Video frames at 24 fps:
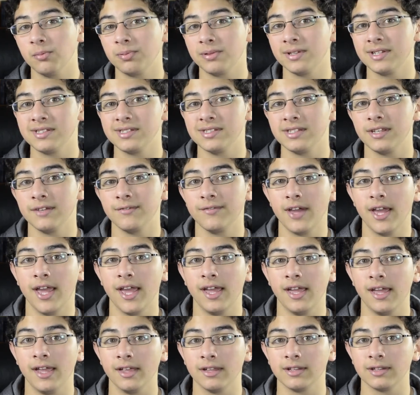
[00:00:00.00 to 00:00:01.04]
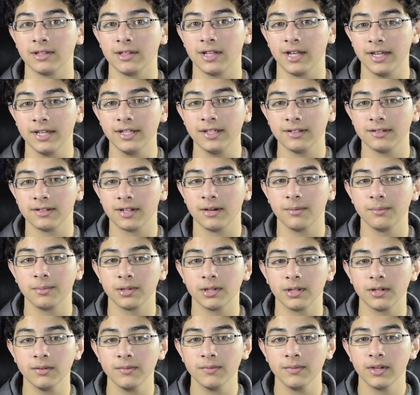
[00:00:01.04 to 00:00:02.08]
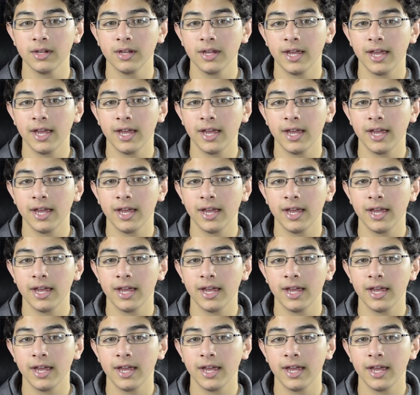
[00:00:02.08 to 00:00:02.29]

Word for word: please leave a like down below